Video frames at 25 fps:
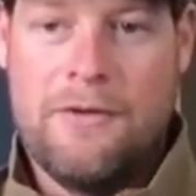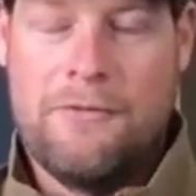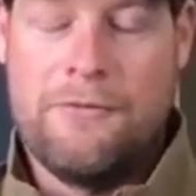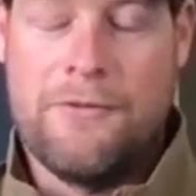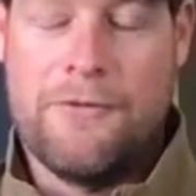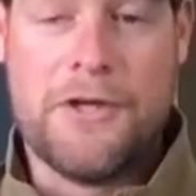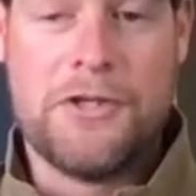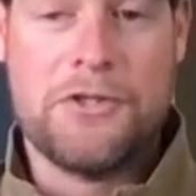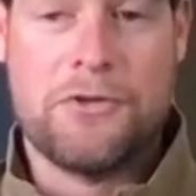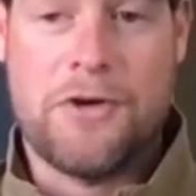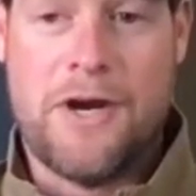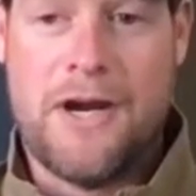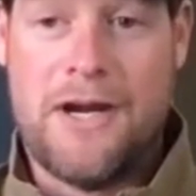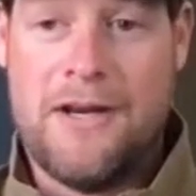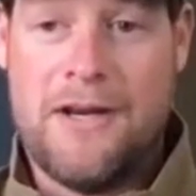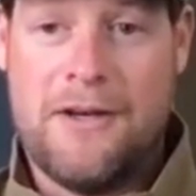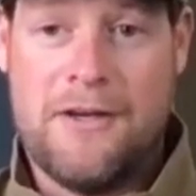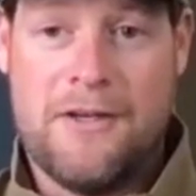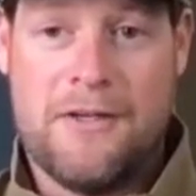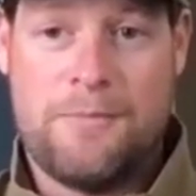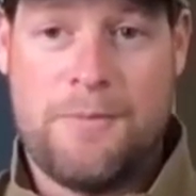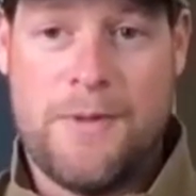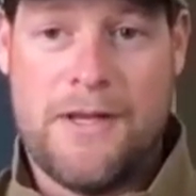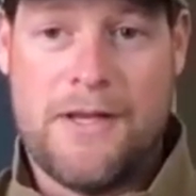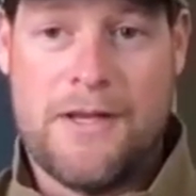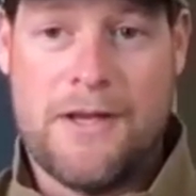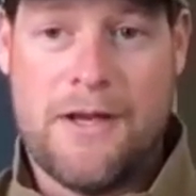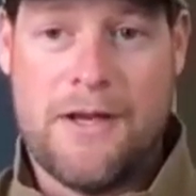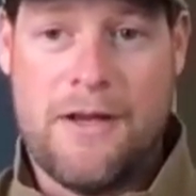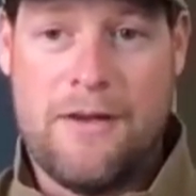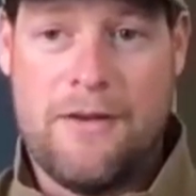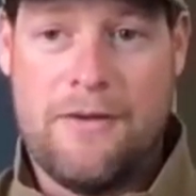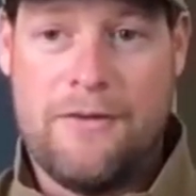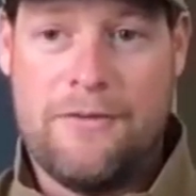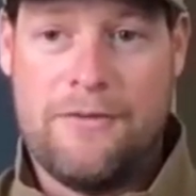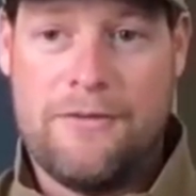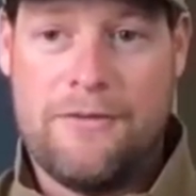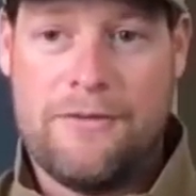frustrating, is
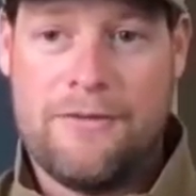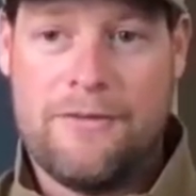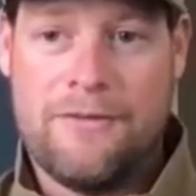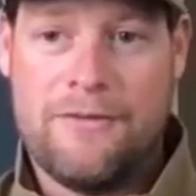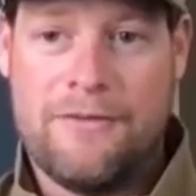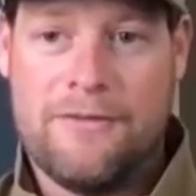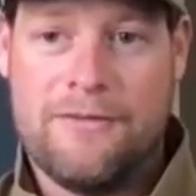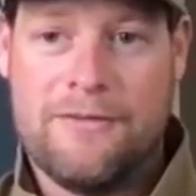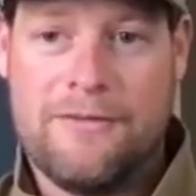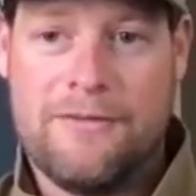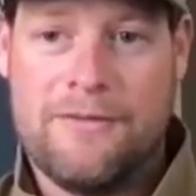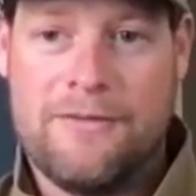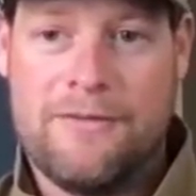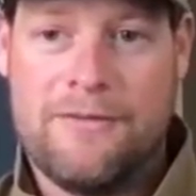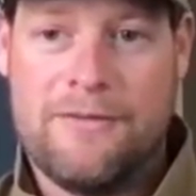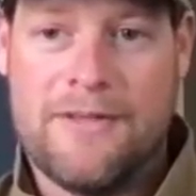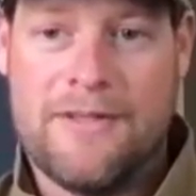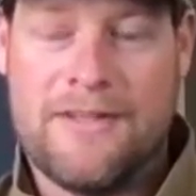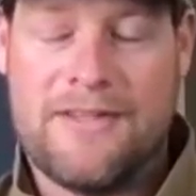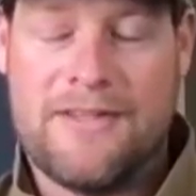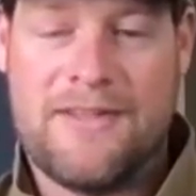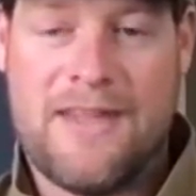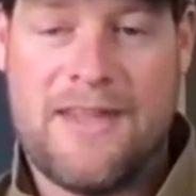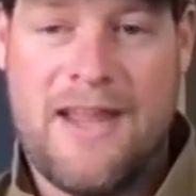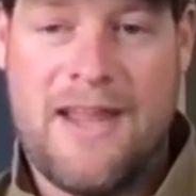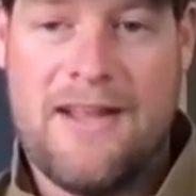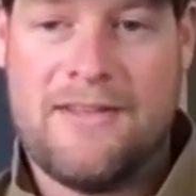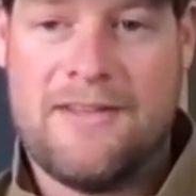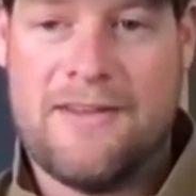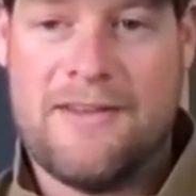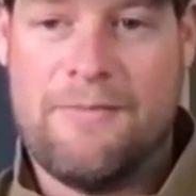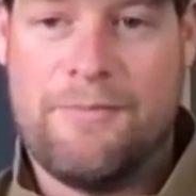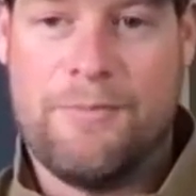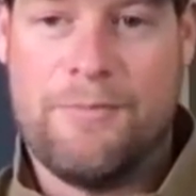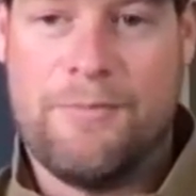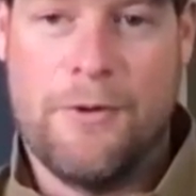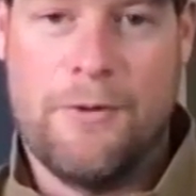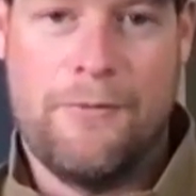because the states
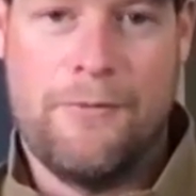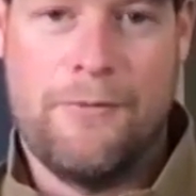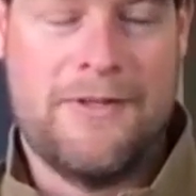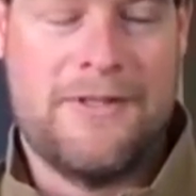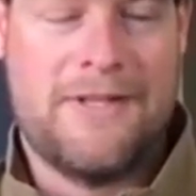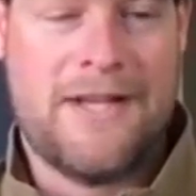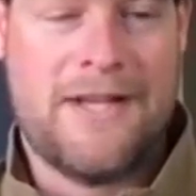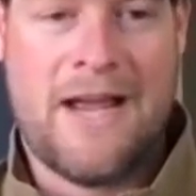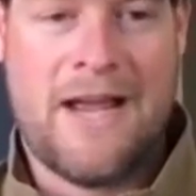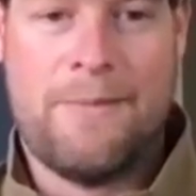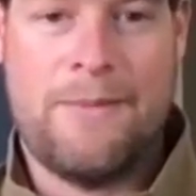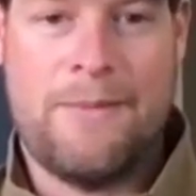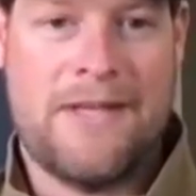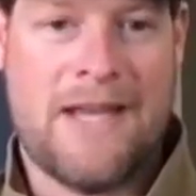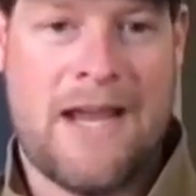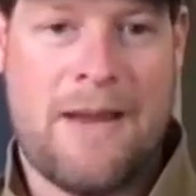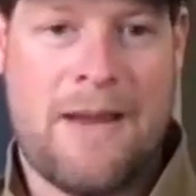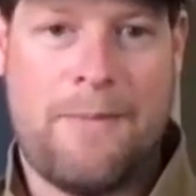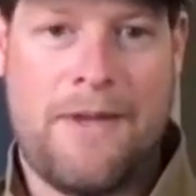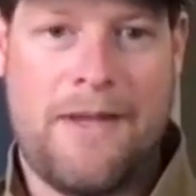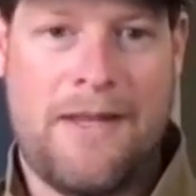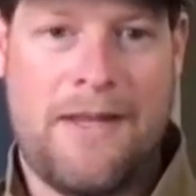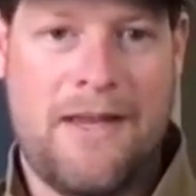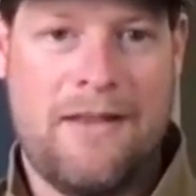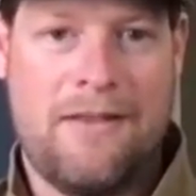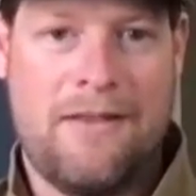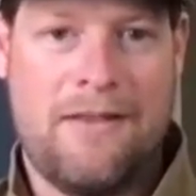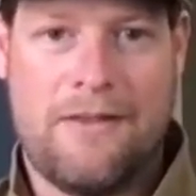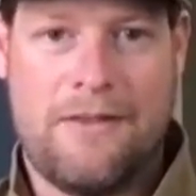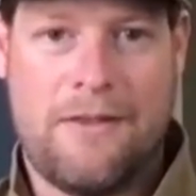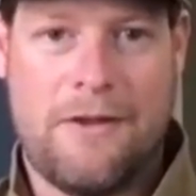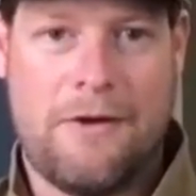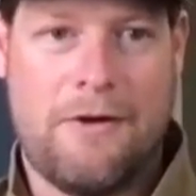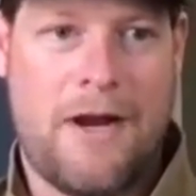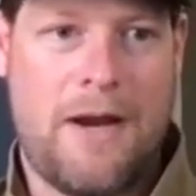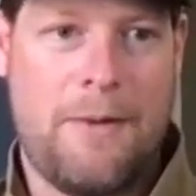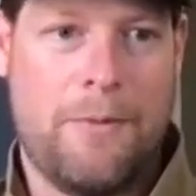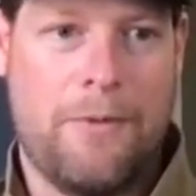have proven time and time again that
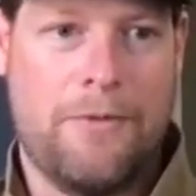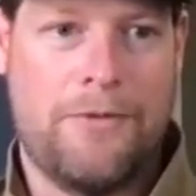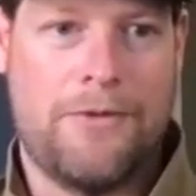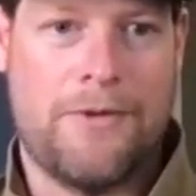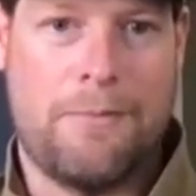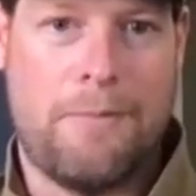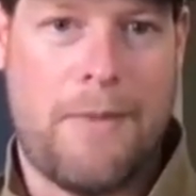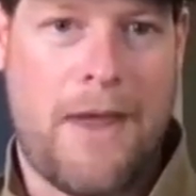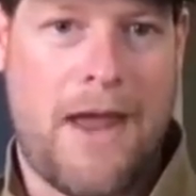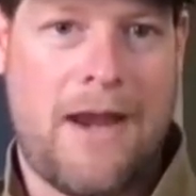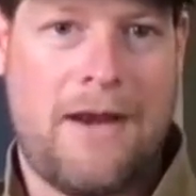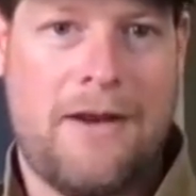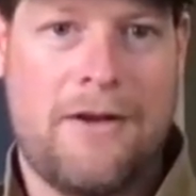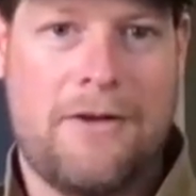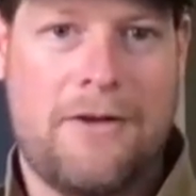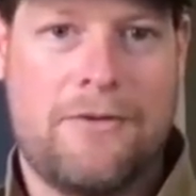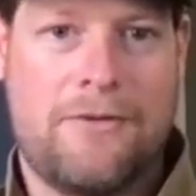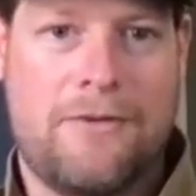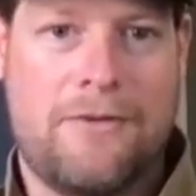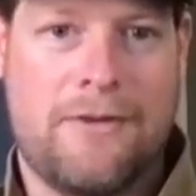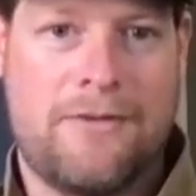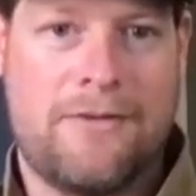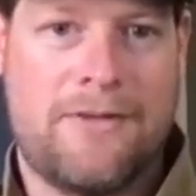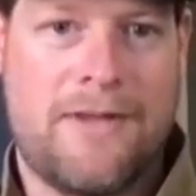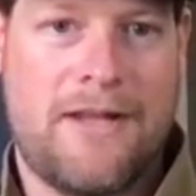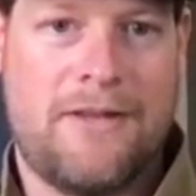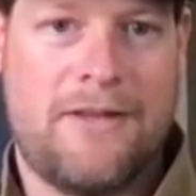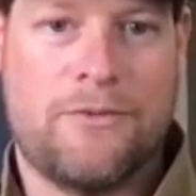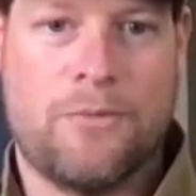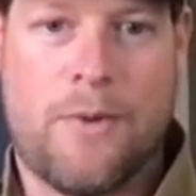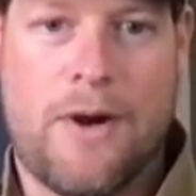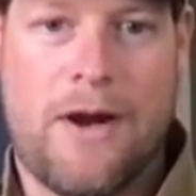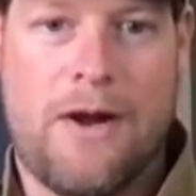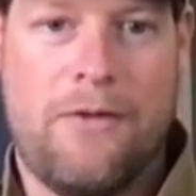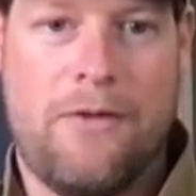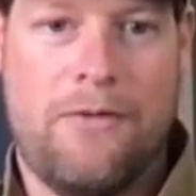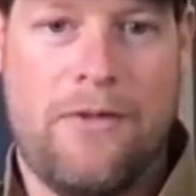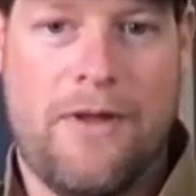they're able to manage the state's
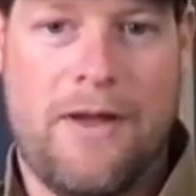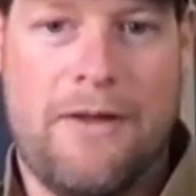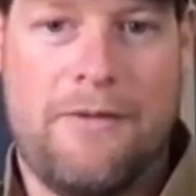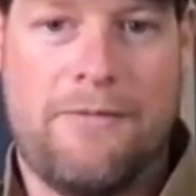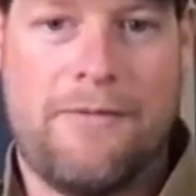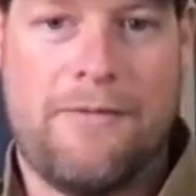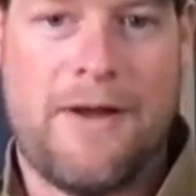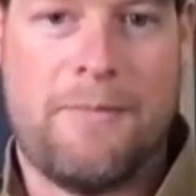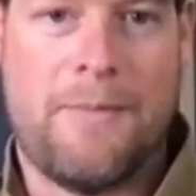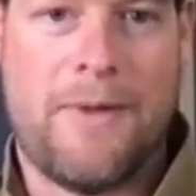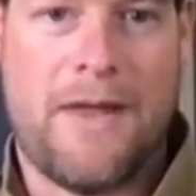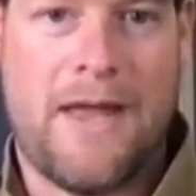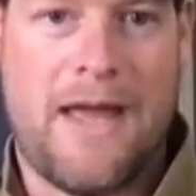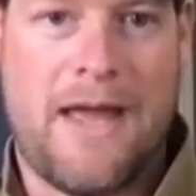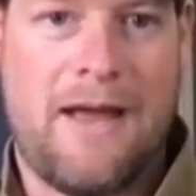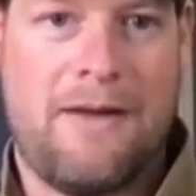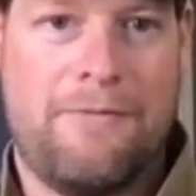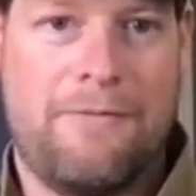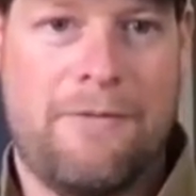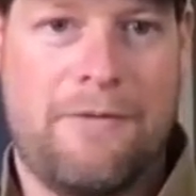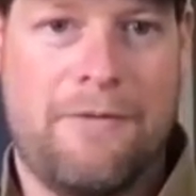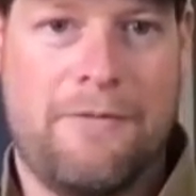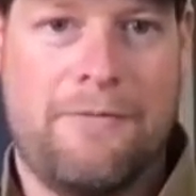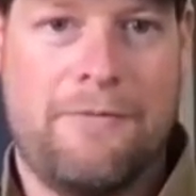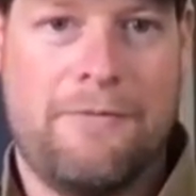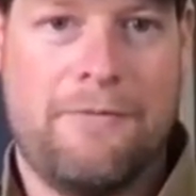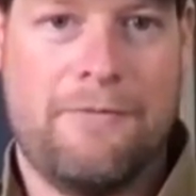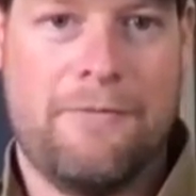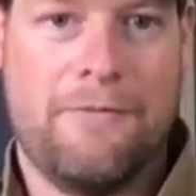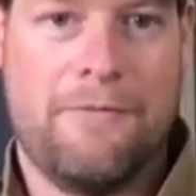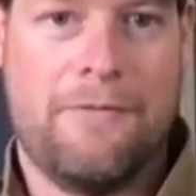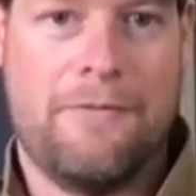wildlife on behalf of